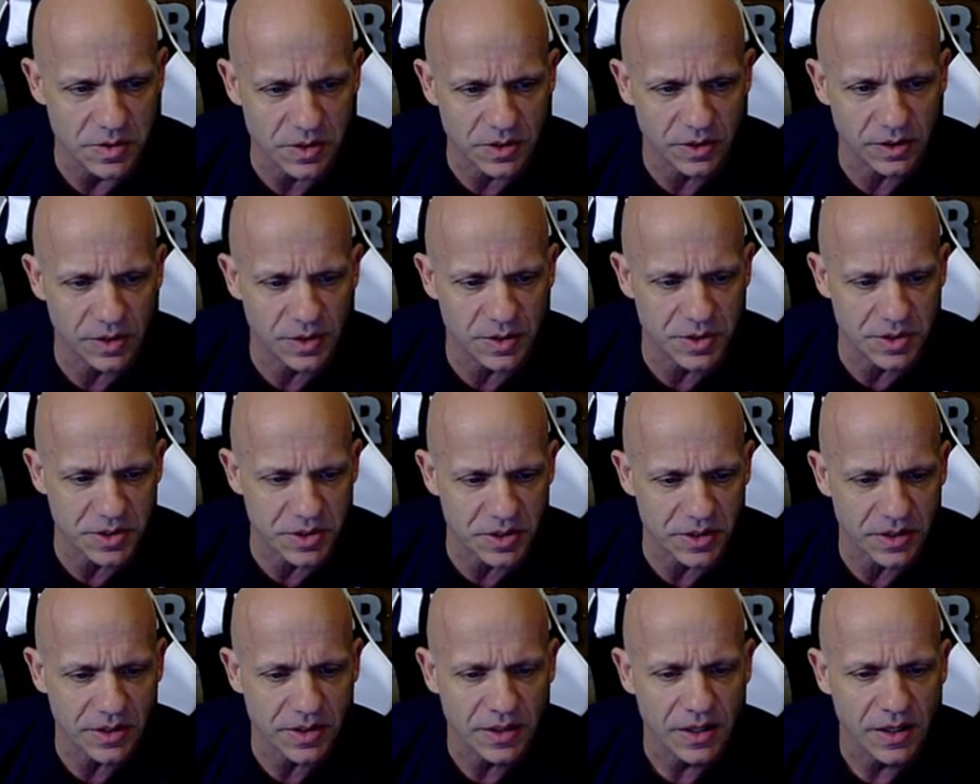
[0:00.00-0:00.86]

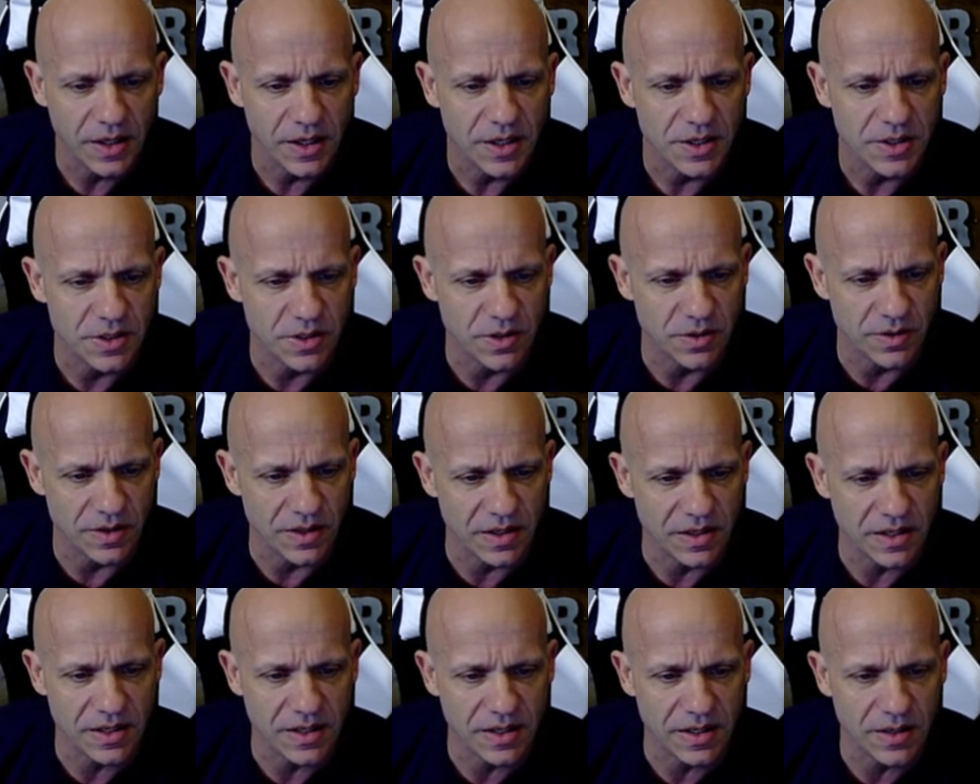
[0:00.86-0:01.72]
Clojure, so
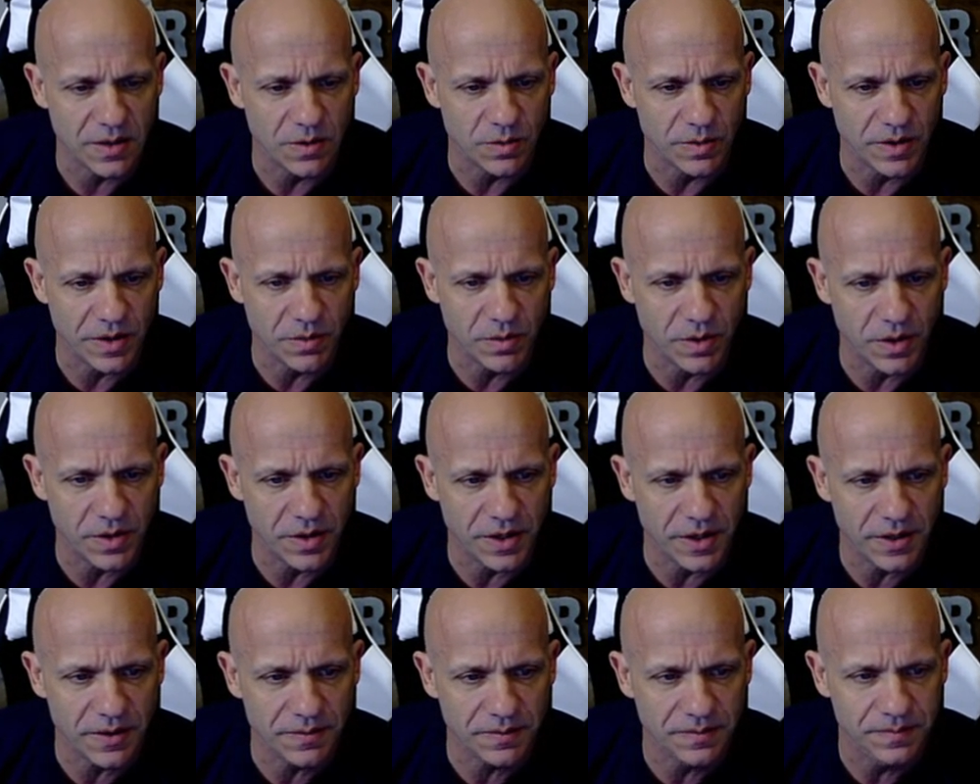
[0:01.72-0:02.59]
he rewrote
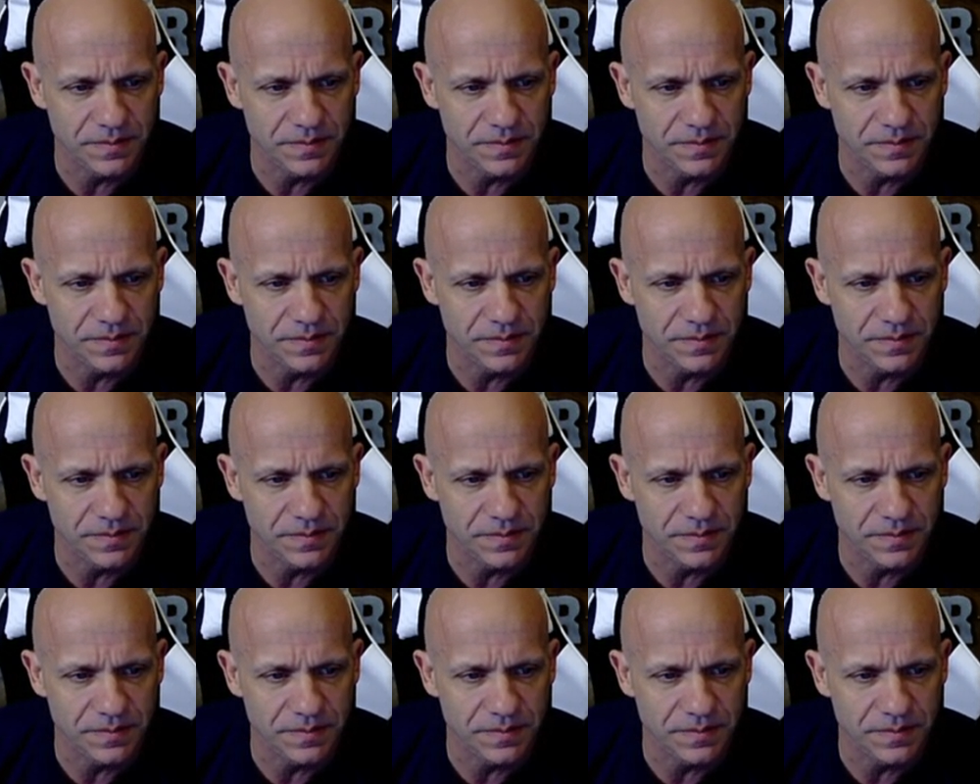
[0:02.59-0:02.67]
it,